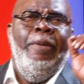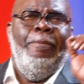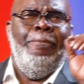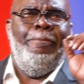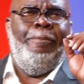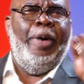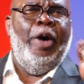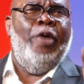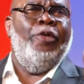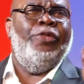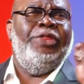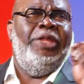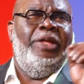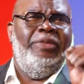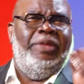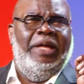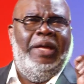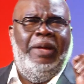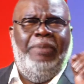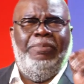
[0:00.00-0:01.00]
Both
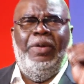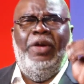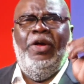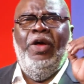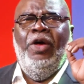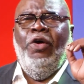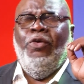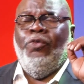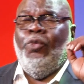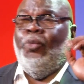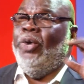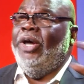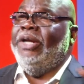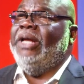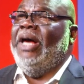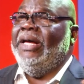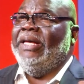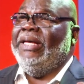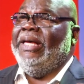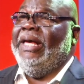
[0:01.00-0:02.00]
of them went
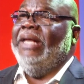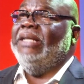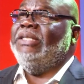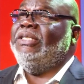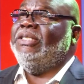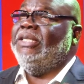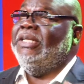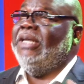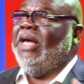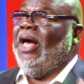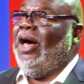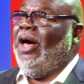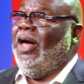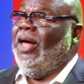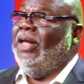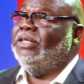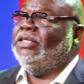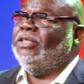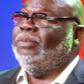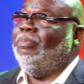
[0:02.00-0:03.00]
against the
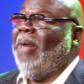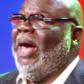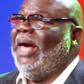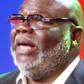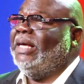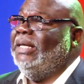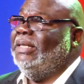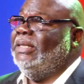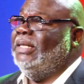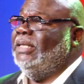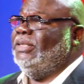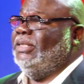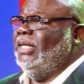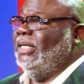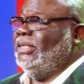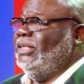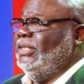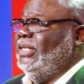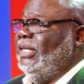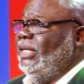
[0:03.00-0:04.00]
odds back in the
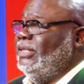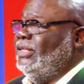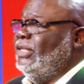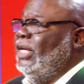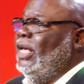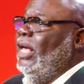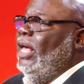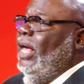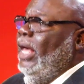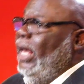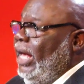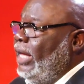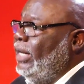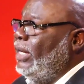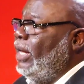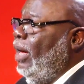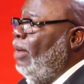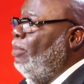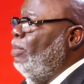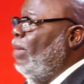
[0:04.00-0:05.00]
60s
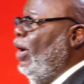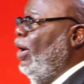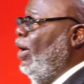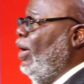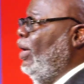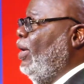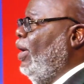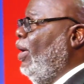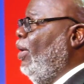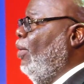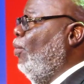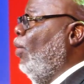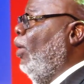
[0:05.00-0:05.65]
in America,